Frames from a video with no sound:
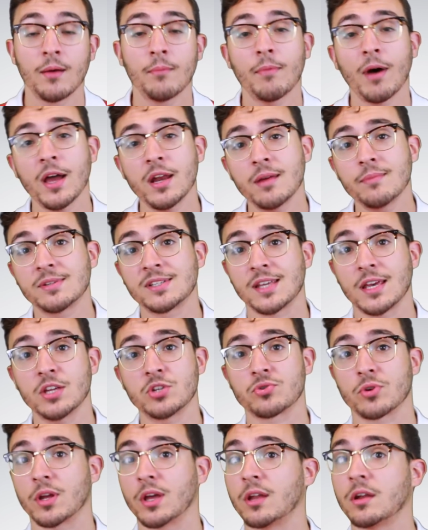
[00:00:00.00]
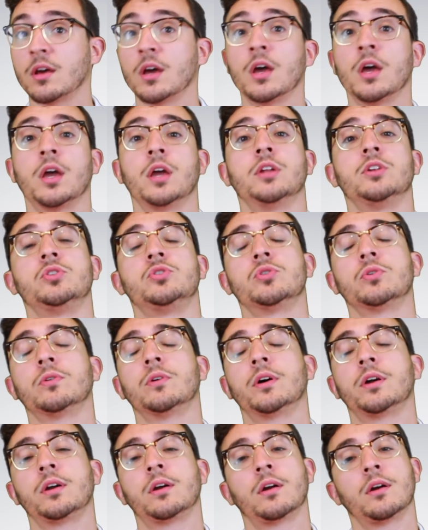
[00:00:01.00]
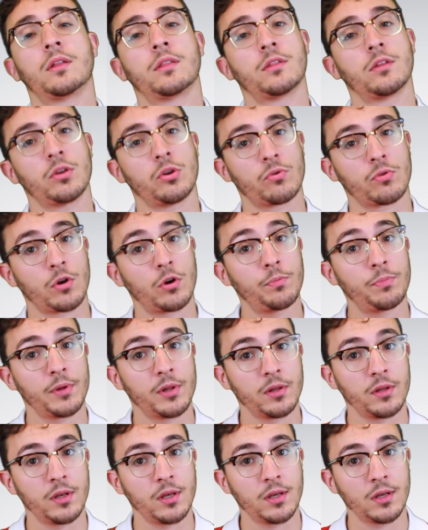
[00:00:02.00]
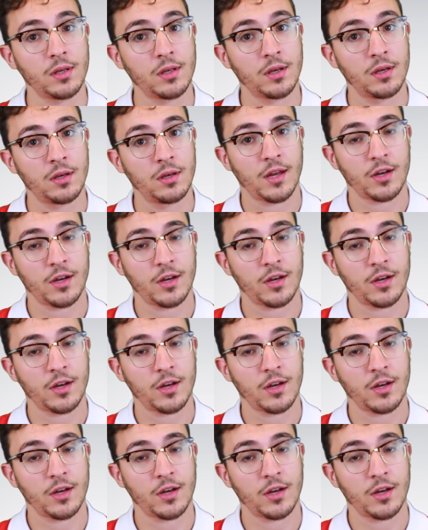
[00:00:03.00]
My name is Adrian. Enjoy the Europa League,